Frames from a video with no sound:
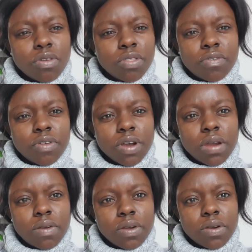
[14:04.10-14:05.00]
not the vlog I
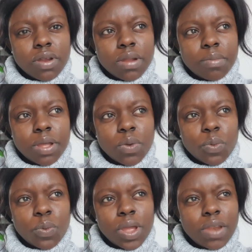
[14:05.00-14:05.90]
recorded. I'm like,
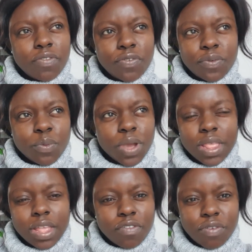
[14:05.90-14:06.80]

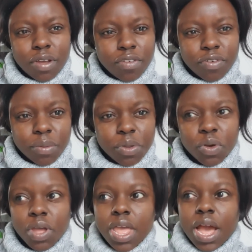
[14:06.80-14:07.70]
where's that vlog from? You
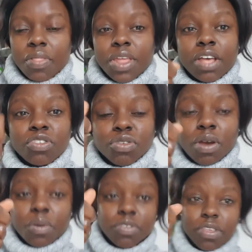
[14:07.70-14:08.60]
know, and then I
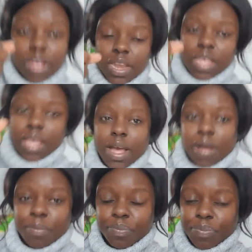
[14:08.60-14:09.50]
was scanning
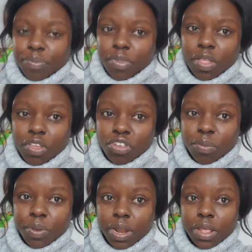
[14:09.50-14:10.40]
the
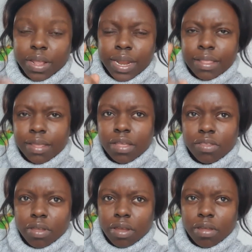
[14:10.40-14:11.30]
shopping, and I was like, that's
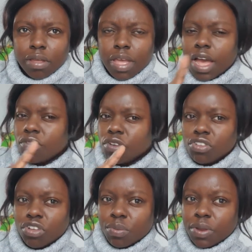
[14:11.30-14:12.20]
Asda. I've not
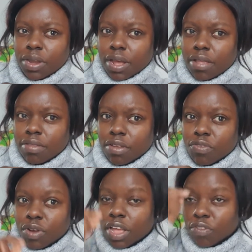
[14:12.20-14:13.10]
shopped in Asda
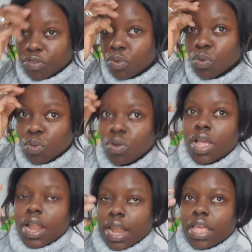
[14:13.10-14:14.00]
for like full,
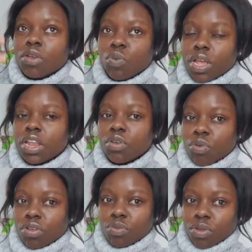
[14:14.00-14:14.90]
like weekly
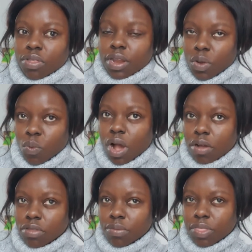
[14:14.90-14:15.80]
groceries in a
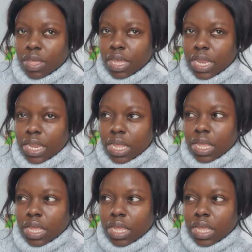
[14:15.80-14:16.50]
while. So I'm thinking,